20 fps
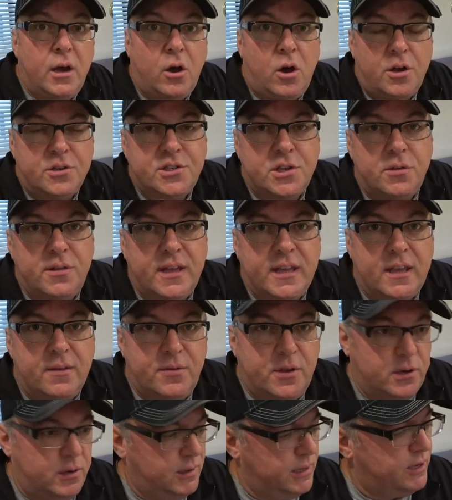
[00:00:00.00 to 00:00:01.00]
also they
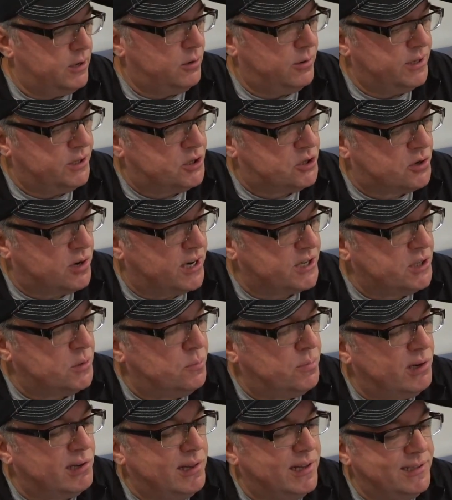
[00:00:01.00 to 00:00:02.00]
give you a little
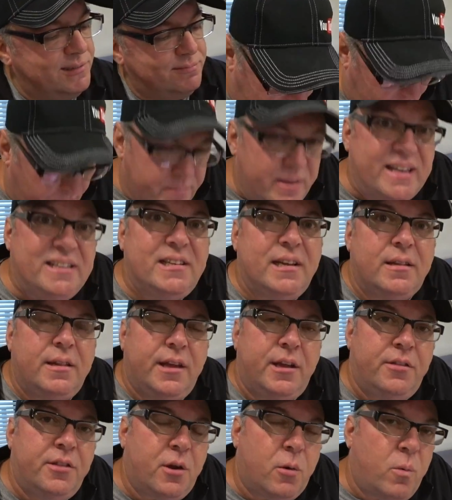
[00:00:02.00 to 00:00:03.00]
instruction booklet.
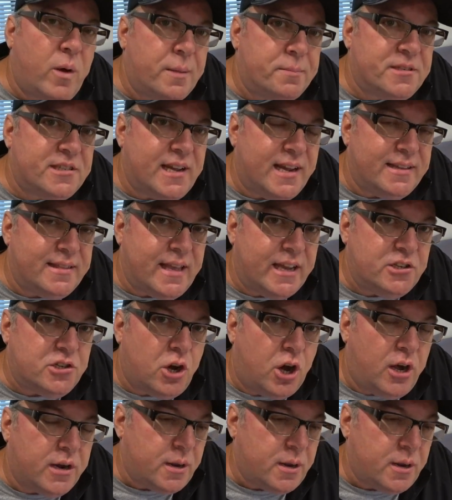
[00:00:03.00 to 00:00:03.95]
Basically on their website they talk